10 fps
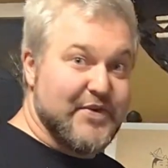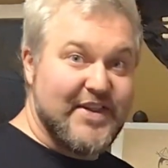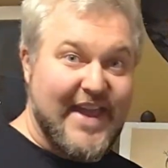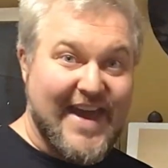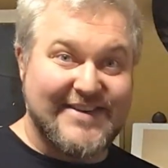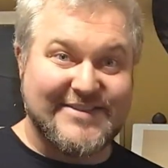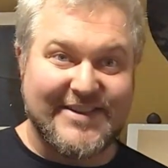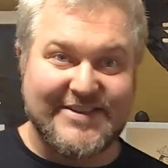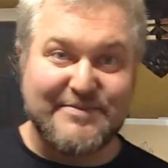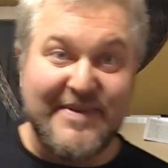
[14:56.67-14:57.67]
really adds to
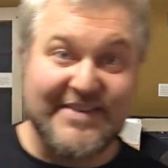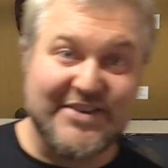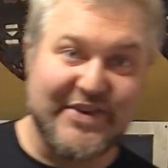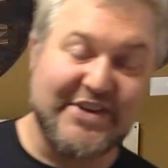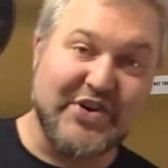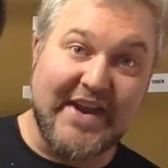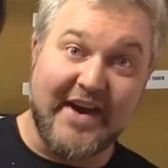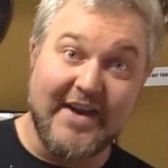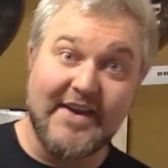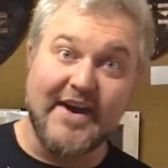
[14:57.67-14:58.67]
this mystery to try to
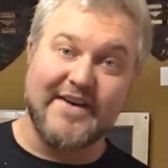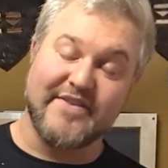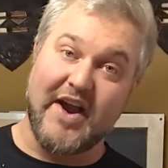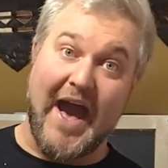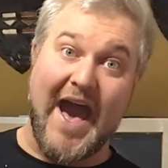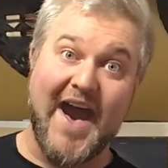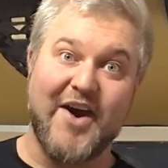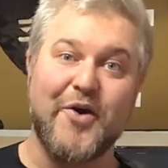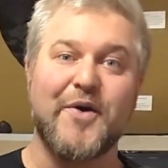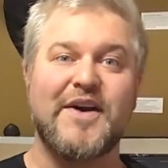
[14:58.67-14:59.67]
uncover
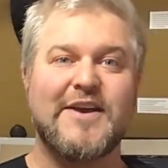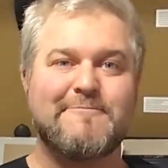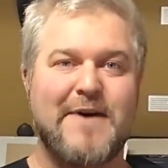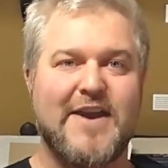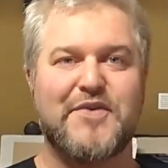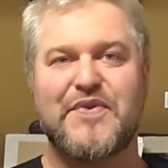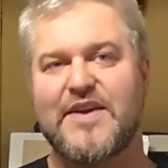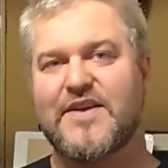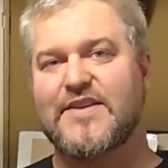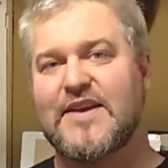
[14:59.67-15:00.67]
how
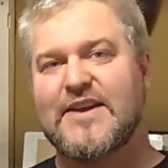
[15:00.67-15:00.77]
battlefield